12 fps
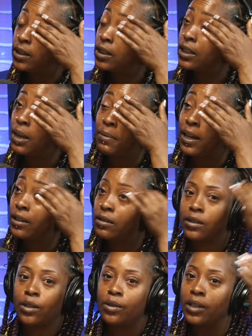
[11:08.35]
Because I'm like
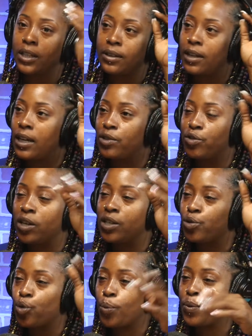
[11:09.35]
totally like drawn to
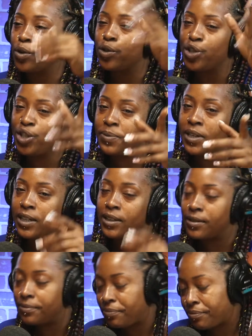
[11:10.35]
Scorpios and
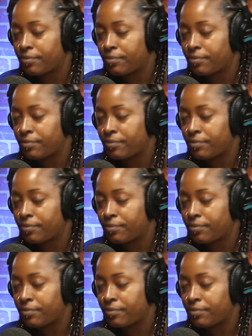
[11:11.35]
Geminis.